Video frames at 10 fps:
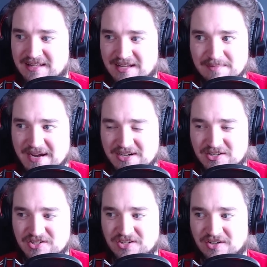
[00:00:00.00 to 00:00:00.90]

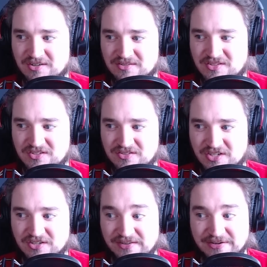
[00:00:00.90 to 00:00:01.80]
linebackers
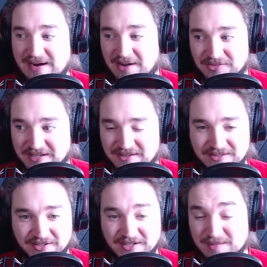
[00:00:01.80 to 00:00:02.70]
they're out there.
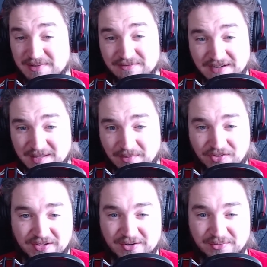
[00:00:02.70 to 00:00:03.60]
They're going to be available,
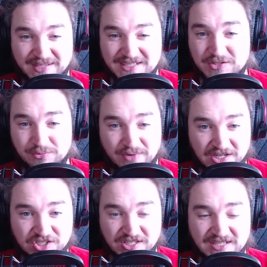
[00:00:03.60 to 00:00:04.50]
so they don't really need to
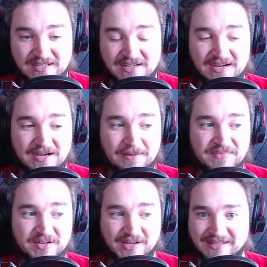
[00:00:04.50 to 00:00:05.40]
rush it.
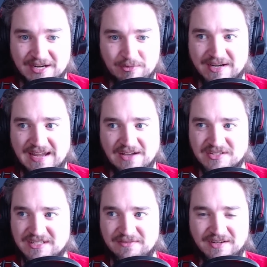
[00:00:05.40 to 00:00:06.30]
Nick
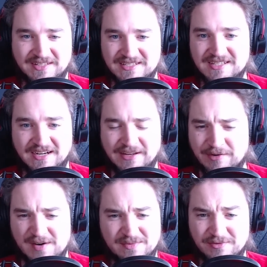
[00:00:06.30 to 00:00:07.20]
Kwiatkowski, I feel like they signed
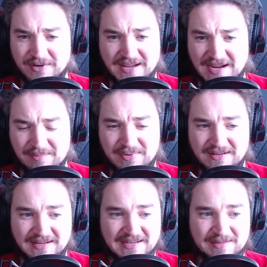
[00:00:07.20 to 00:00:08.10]
right before camp,
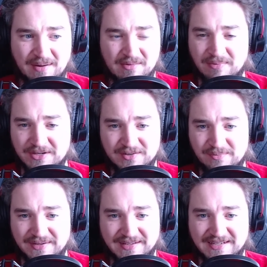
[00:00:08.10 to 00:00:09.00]
and he probably could
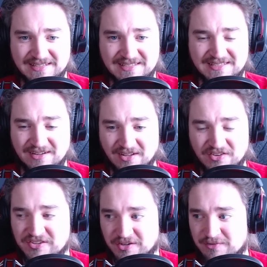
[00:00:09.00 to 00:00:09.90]
have been a solid
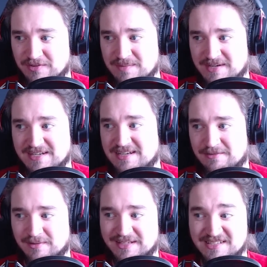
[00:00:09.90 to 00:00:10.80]
starter for them. They didn't
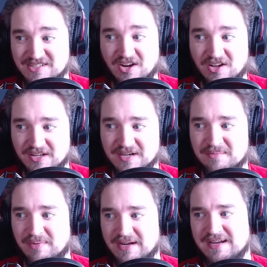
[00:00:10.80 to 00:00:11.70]
ever really need to call on
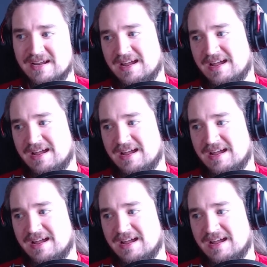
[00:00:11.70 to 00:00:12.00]
him, but